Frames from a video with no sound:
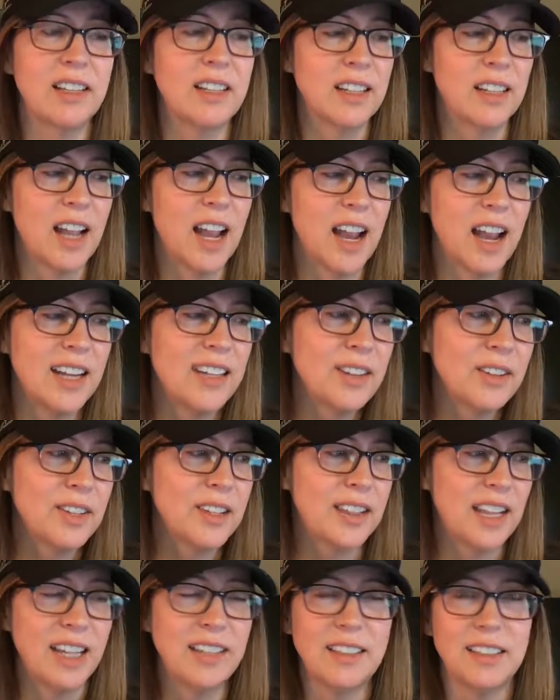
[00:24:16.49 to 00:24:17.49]
And I know
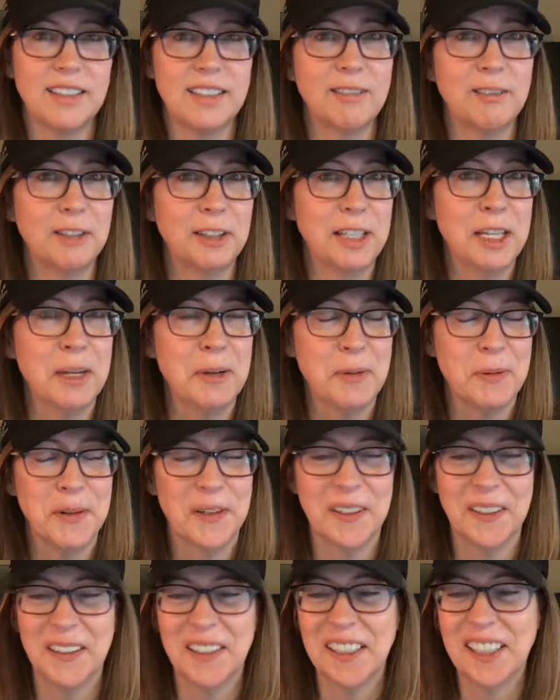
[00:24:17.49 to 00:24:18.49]
that doesn't really
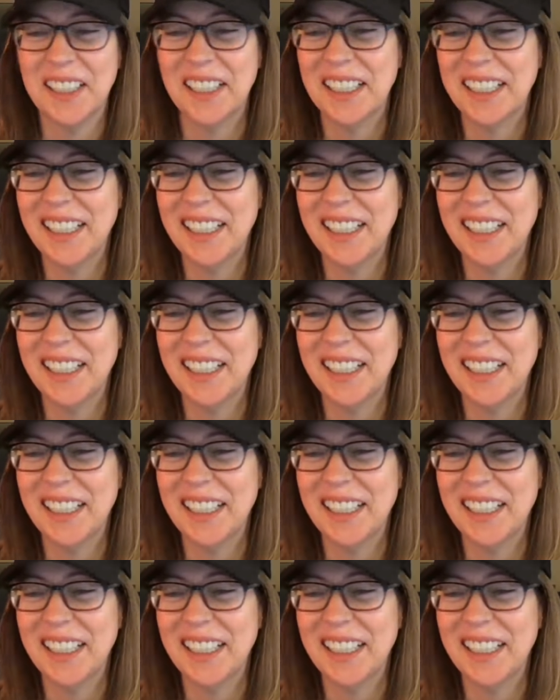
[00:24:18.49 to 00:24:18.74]
work.